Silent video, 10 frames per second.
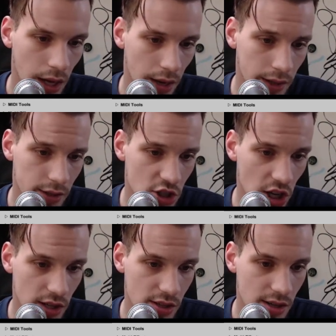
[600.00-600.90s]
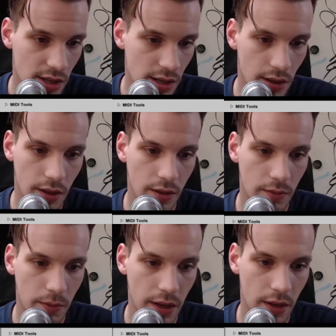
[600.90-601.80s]
And I can change the
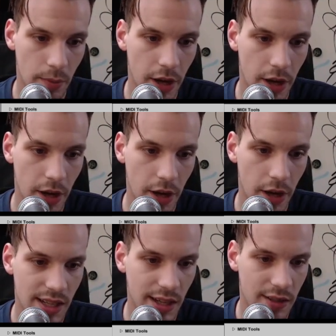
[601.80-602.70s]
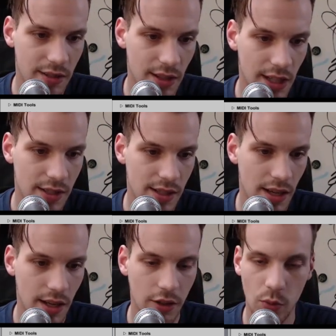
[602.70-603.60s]
amount of milliseconds, let's
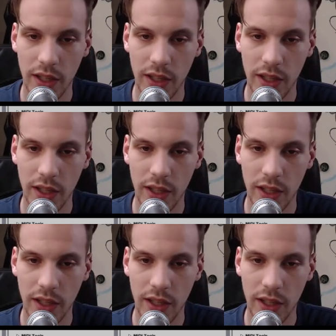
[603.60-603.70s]
say